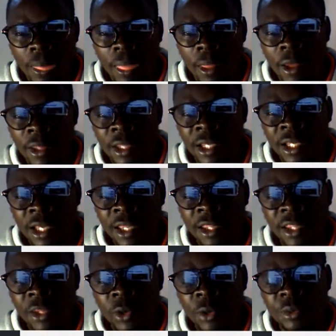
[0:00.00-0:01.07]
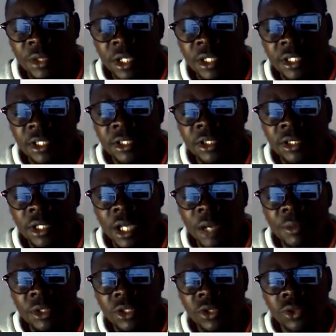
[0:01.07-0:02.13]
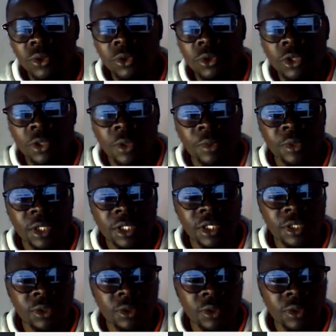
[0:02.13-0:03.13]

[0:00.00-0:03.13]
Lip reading: either the website is coming soon or the website is